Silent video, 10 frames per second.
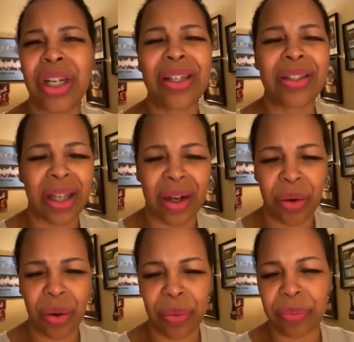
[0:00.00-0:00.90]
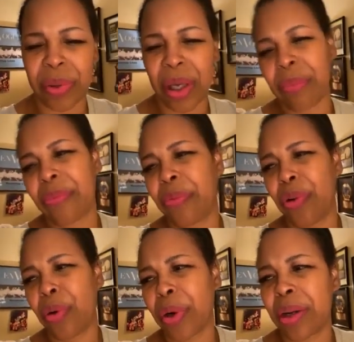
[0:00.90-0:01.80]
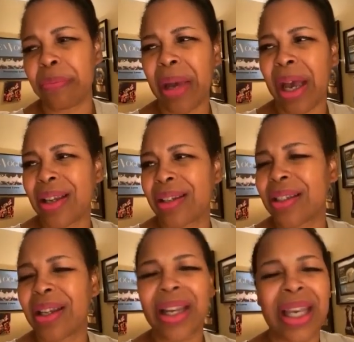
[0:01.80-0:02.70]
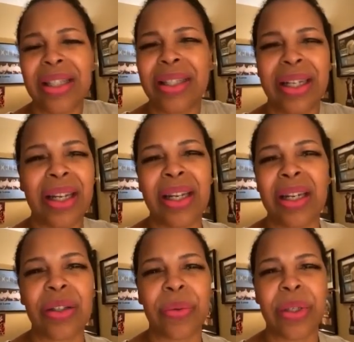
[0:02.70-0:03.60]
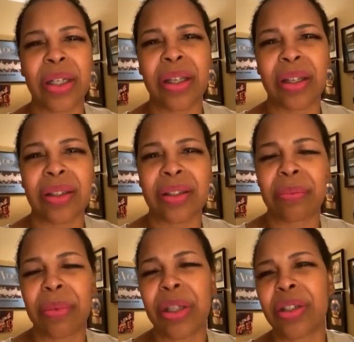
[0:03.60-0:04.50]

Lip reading: change that whole forward and back and stuff. I can't stand it. It's ridiculous. It messes